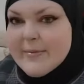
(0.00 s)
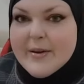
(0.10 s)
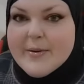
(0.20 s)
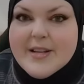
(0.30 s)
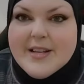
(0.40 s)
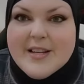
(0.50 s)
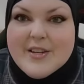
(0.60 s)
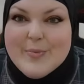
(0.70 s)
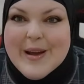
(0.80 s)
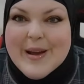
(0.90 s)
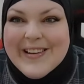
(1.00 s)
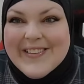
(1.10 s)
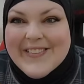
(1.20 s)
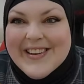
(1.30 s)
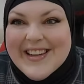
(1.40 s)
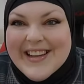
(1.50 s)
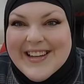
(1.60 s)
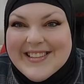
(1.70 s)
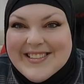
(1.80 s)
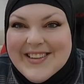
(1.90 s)
we go. New background.
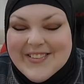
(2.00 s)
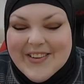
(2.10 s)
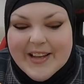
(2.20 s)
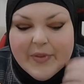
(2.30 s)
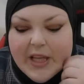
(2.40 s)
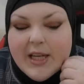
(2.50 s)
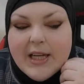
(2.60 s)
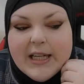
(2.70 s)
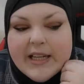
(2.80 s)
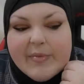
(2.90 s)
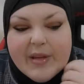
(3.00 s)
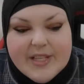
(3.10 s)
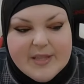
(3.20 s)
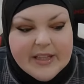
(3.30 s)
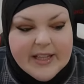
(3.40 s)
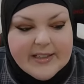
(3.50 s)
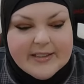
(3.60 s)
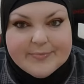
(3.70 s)
Yeah. So, okay. Bismillah.